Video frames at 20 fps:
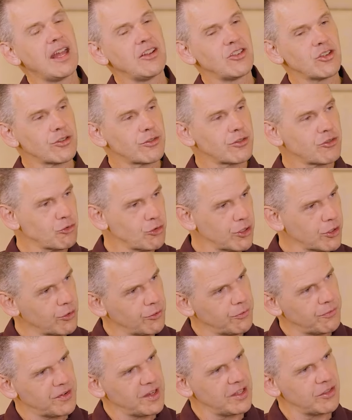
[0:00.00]
and just
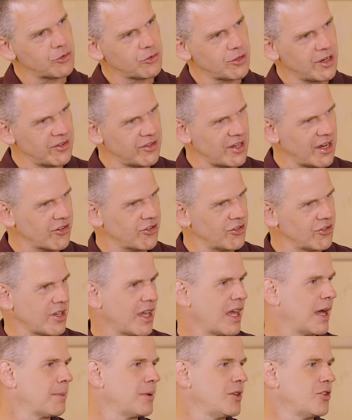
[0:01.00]
trickle feed the
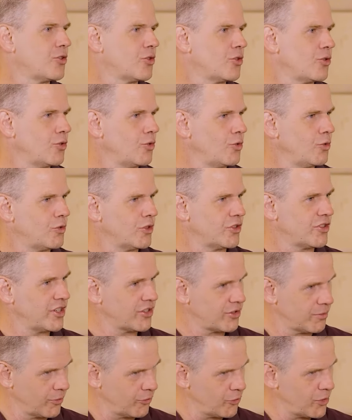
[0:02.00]
transactions up into the
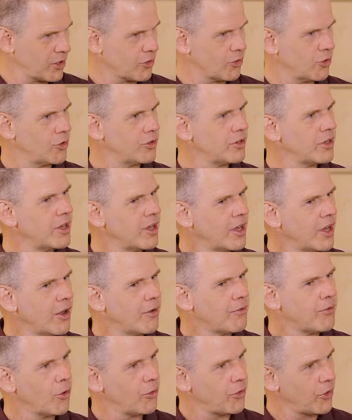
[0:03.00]
system of record
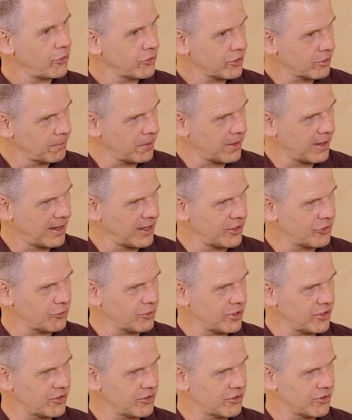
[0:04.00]
for those
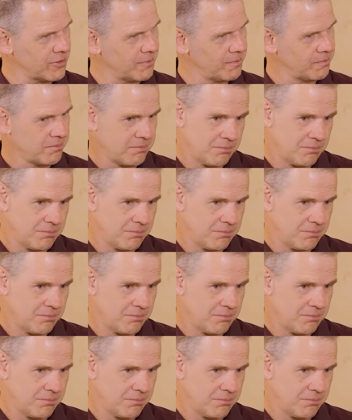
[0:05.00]
compliance reasons.